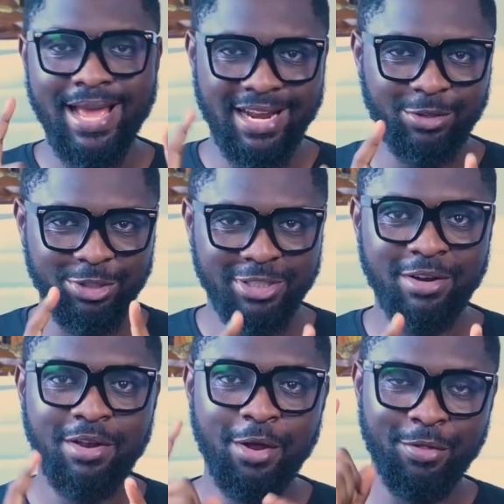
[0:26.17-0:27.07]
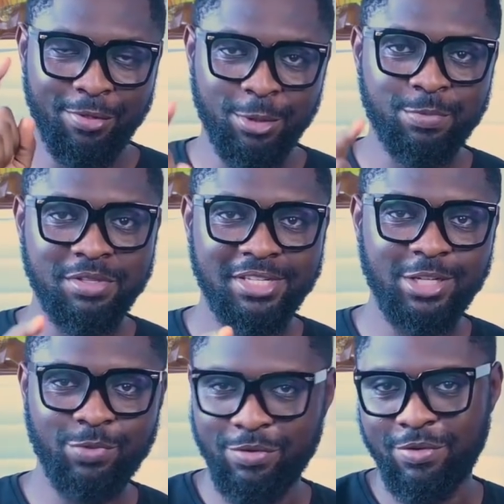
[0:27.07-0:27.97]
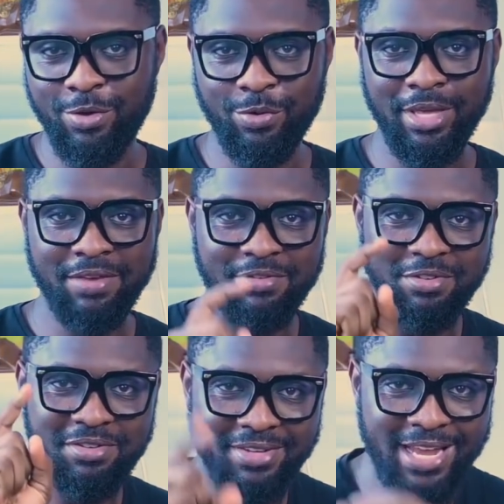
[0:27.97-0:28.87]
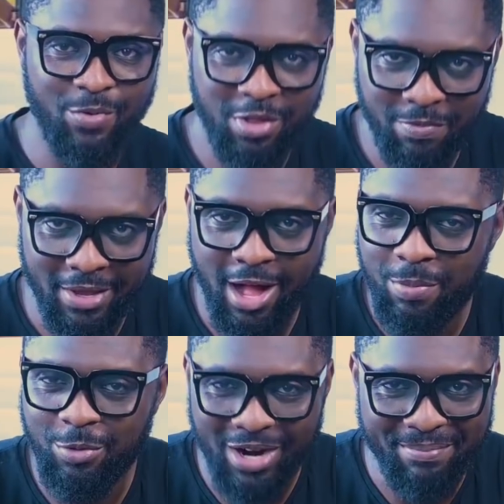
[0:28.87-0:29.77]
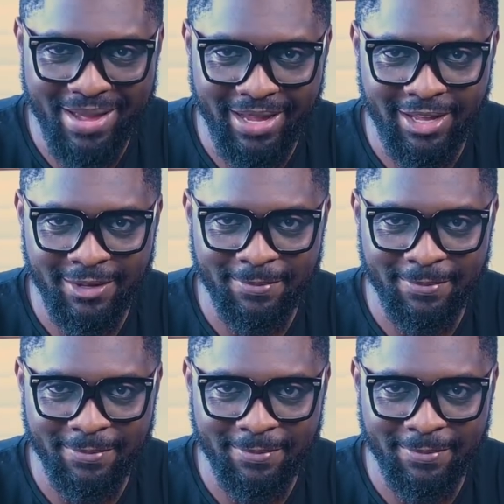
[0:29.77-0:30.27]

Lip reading: And I'll share those mistakes with you if you stay with me. I'll be right back.